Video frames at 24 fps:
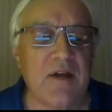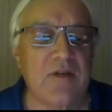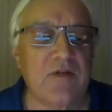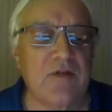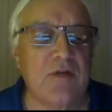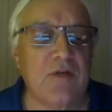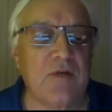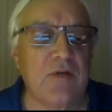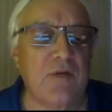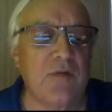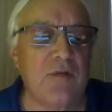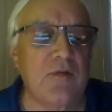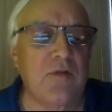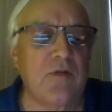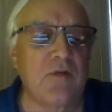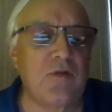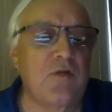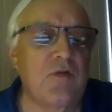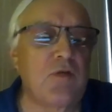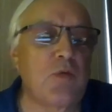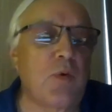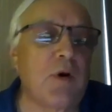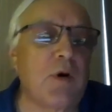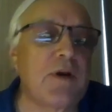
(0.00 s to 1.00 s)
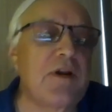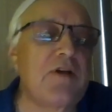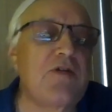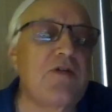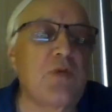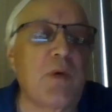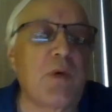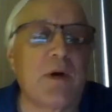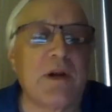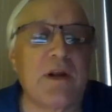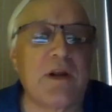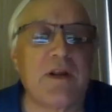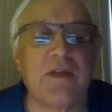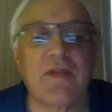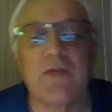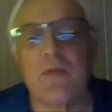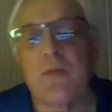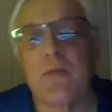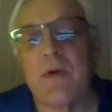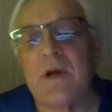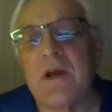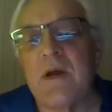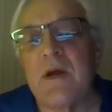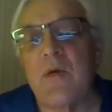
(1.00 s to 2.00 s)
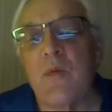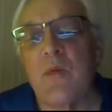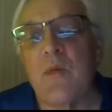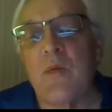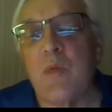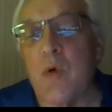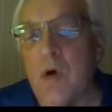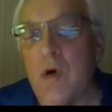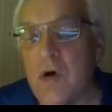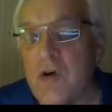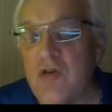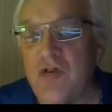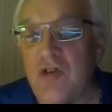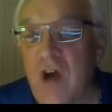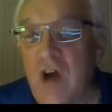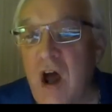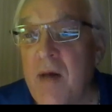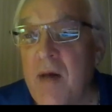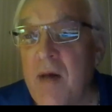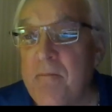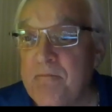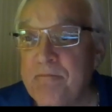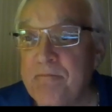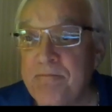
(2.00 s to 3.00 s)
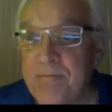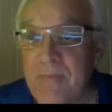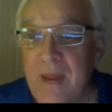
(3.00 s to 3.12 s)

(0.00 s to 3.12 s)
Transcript: 2023 workshop.